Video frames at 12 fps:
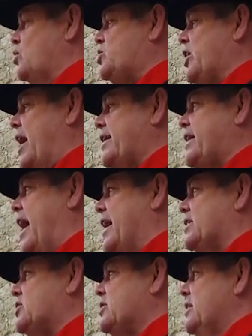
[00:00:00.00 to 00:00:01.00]
called Jack
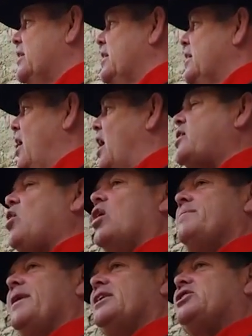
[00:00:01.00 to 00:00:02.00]
Ketch. I
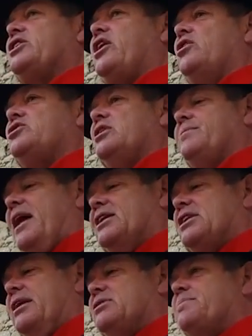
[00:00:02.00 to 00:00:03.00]
call him an executioner, but
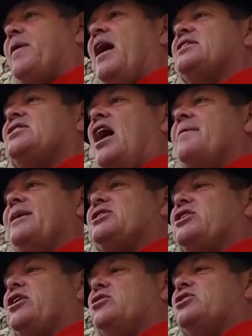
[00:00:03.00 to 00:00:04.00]
actually he was a part-time
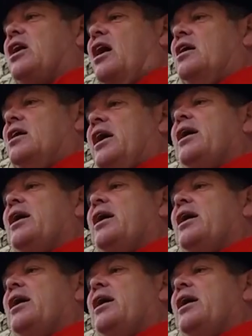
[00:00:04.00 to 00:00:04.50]
executioner.